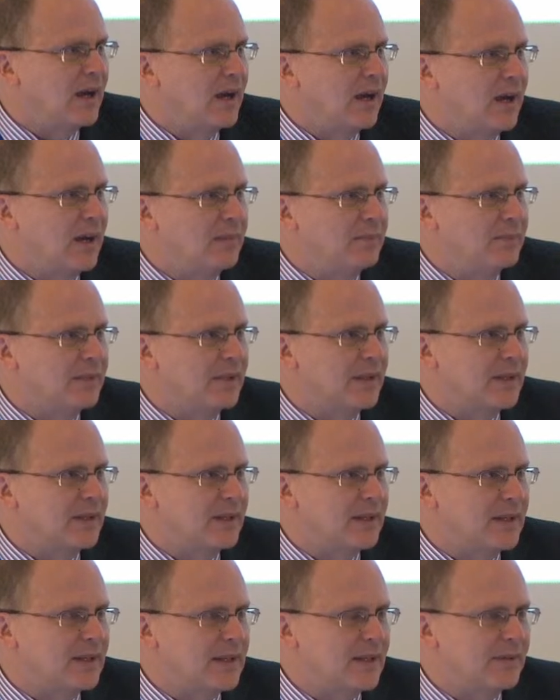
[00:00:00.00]
Um,
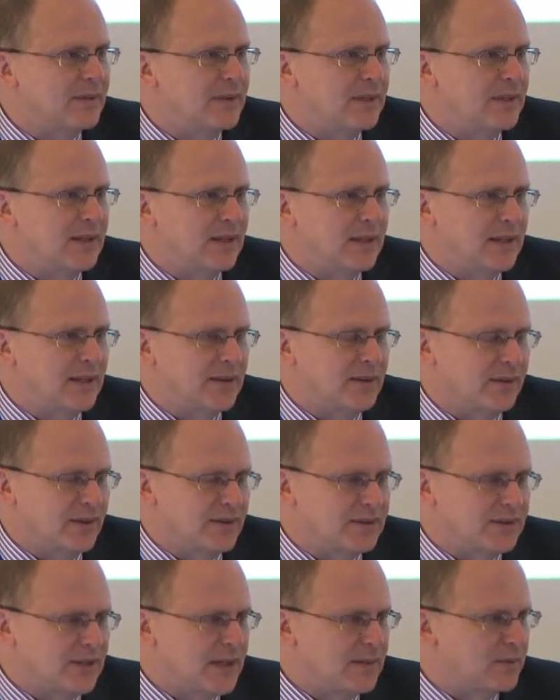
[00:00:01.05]
given the either
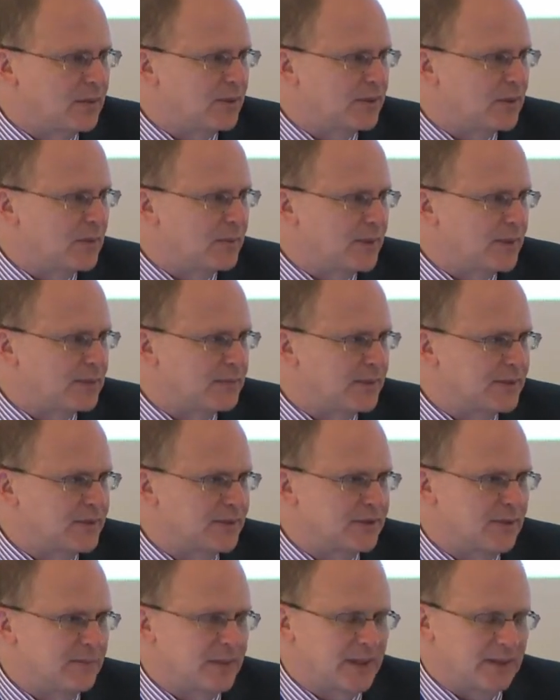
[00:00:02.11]
esteemed or dubious
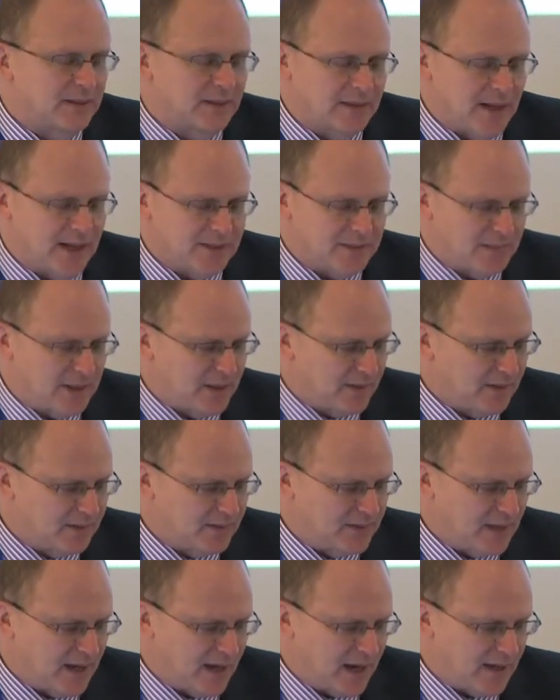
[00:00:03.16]
position of being the last speaker of
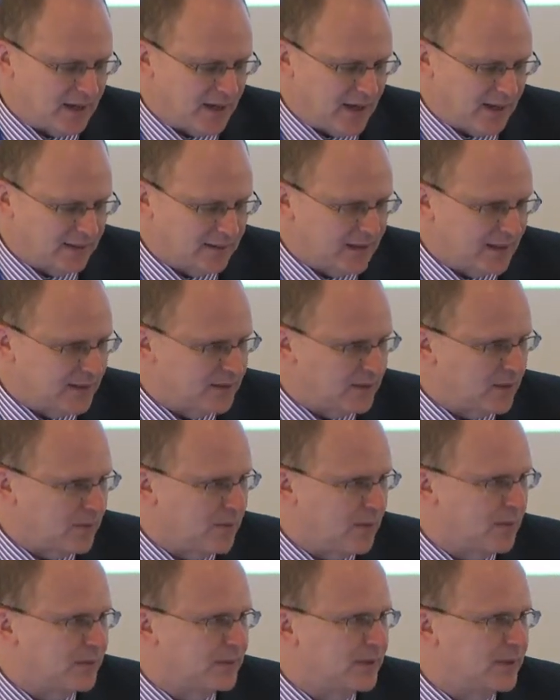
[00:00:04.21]
the day, I, I like to
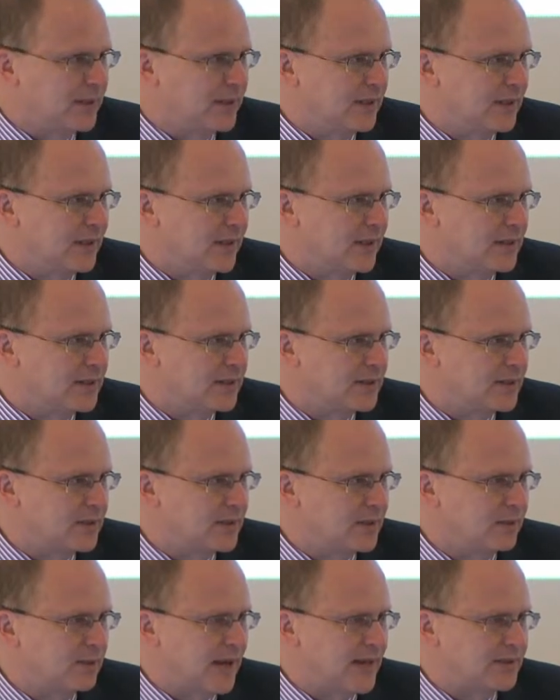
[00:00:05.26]
quote the uh,
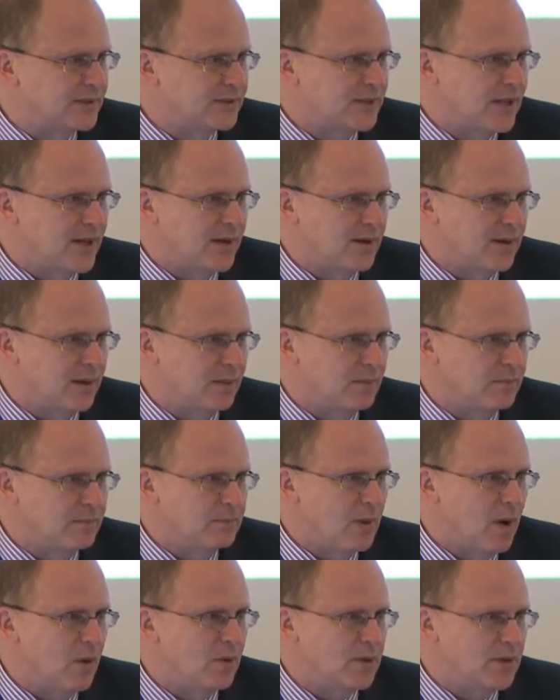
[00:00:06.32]
great Senator
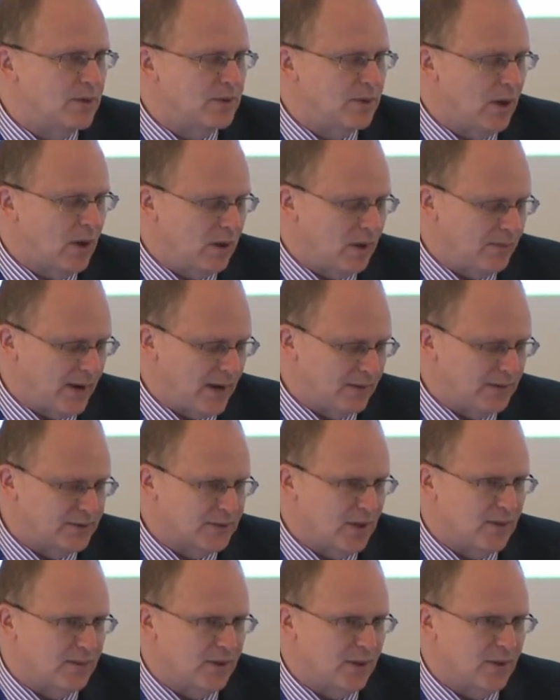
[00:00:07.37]
Mo Udall of
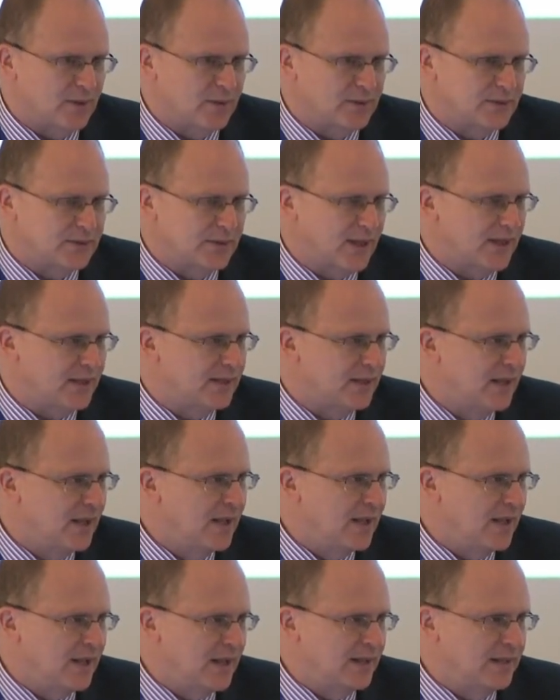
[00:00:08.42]
Arizona, who said
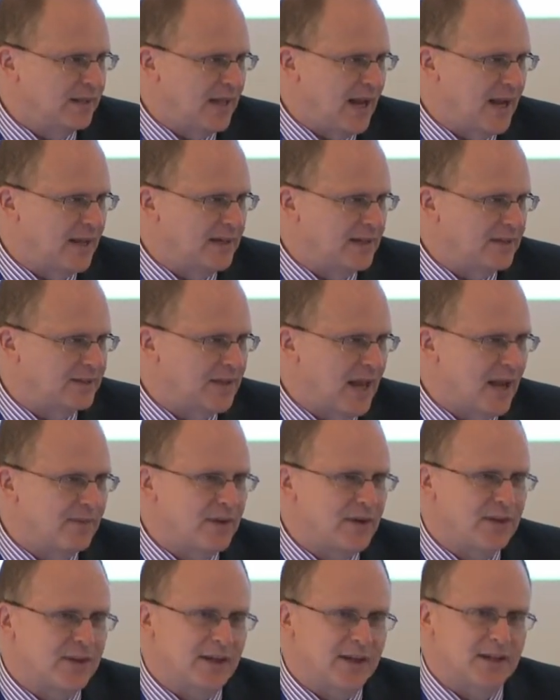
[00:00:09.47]
in the eighties,
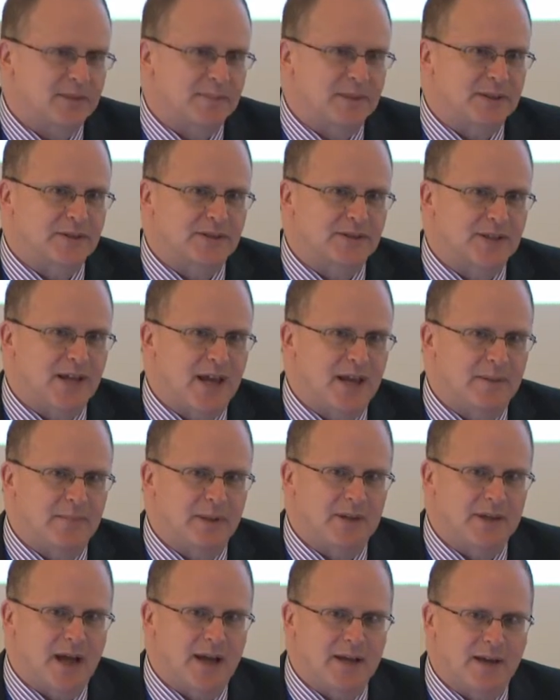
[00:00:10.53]
everything has been said,
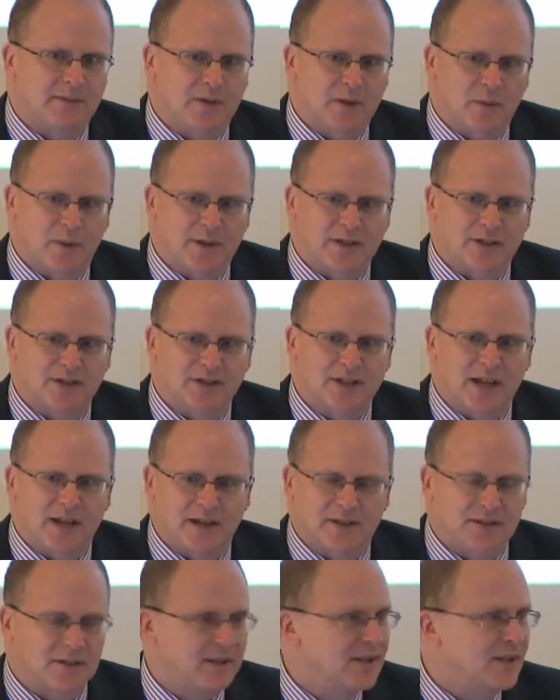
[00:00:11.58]
but not everyone has said
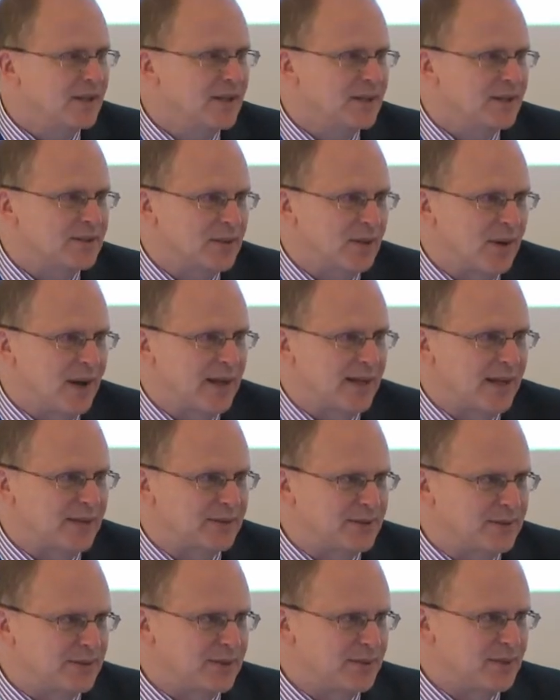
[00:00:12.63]
it. So I
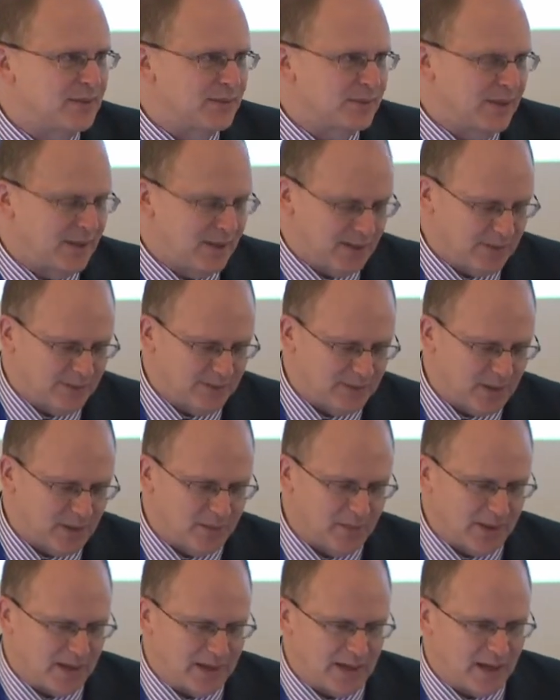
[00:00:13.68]
get to do uh, the
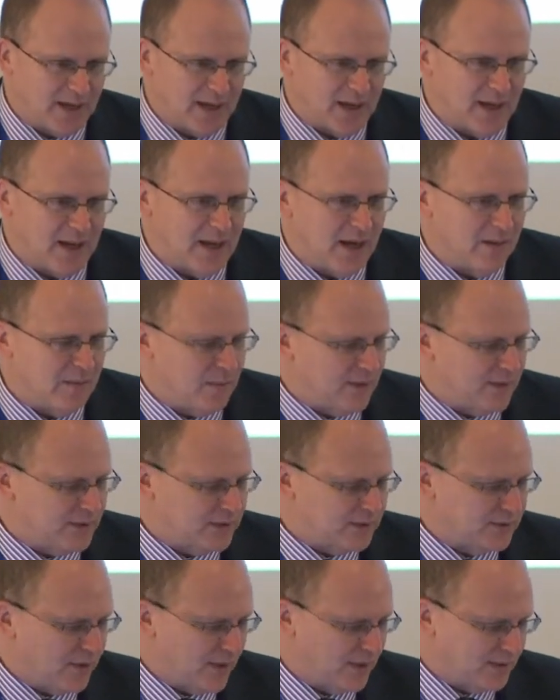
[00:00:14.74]
summary, and I, I, I want
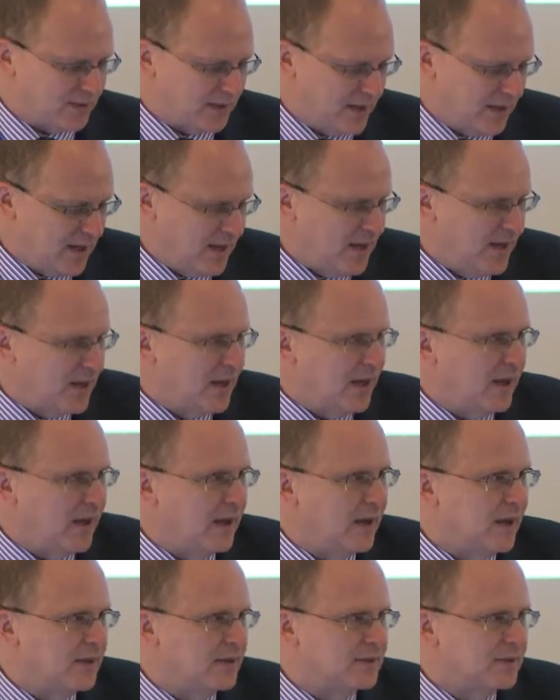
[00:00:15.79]
to start
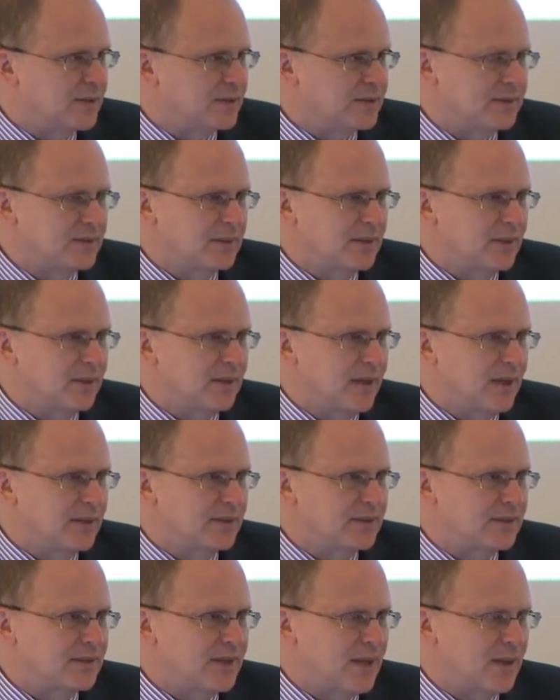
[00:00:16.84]
uh, just
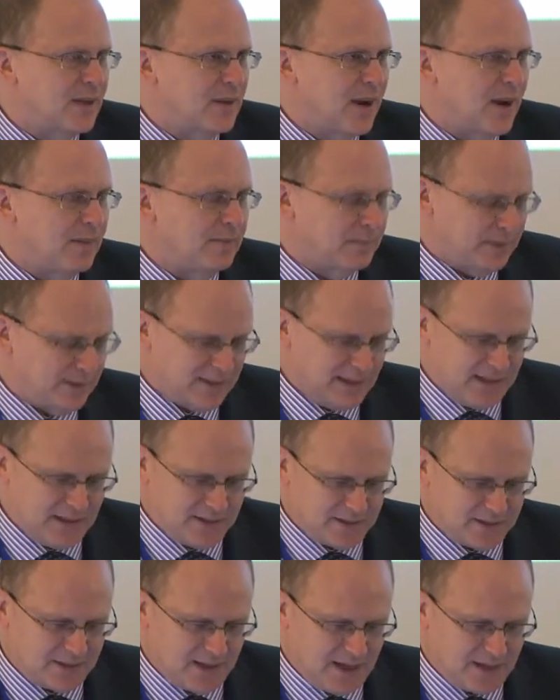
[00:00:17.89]
to tell you how
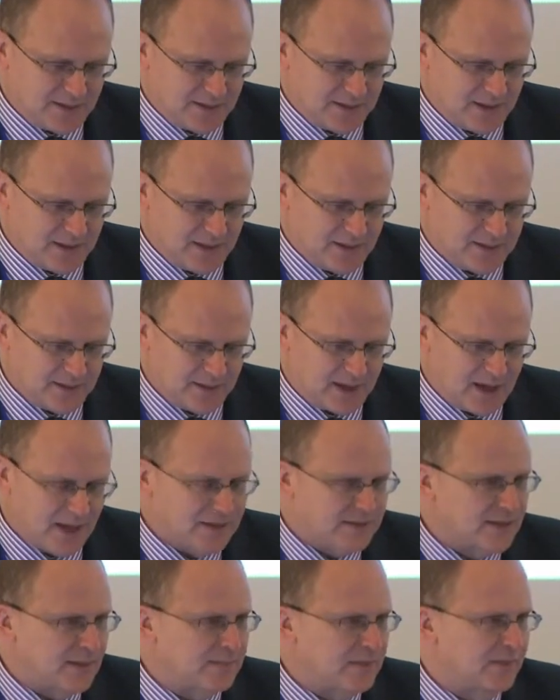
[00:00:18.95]
pleased that uh, the
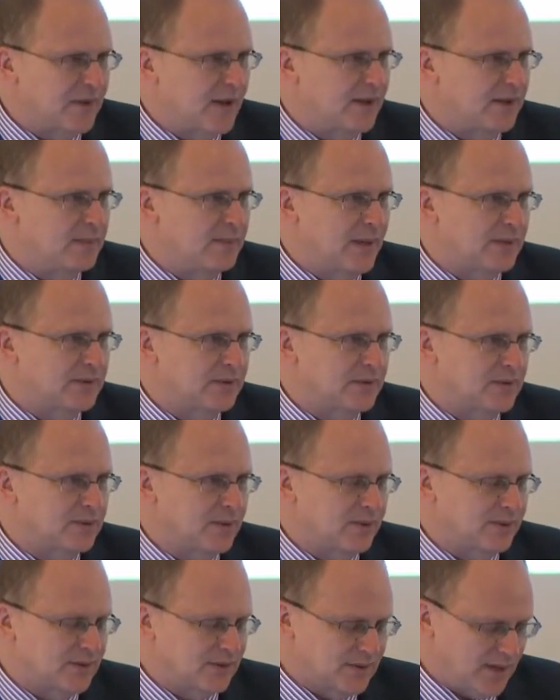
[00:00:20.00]
concept of value-based
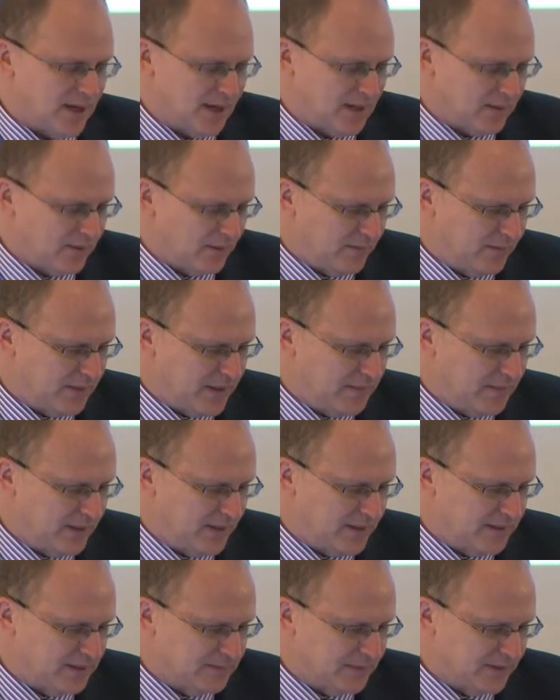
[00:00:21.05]
insurance design, or V B
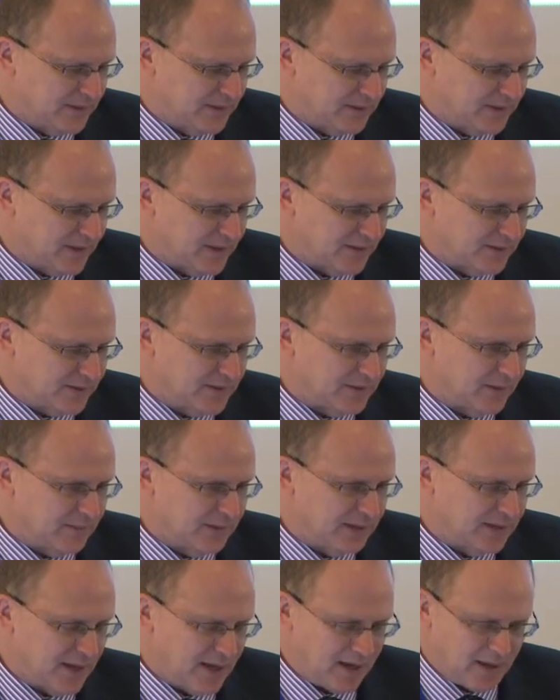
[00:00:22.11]
I D, has been discussed in some
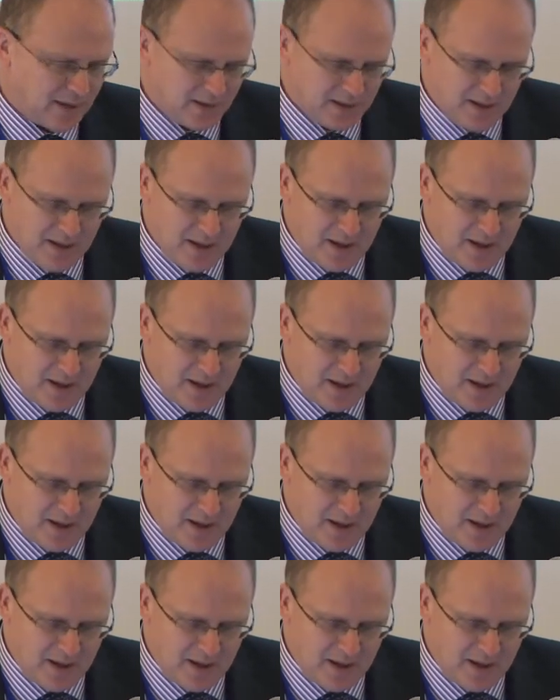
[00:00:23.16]
detail.